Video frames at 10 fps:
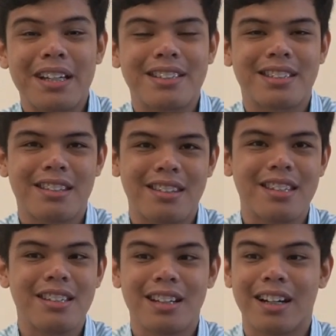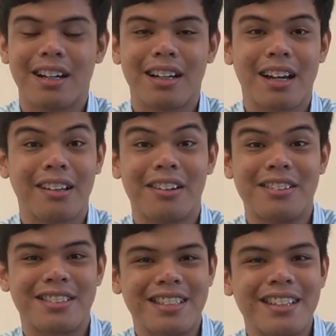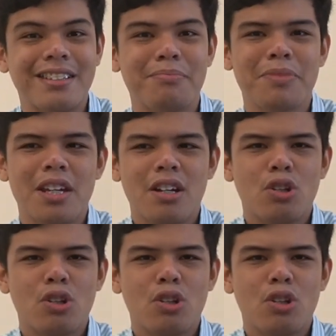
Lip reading: place, the LRC,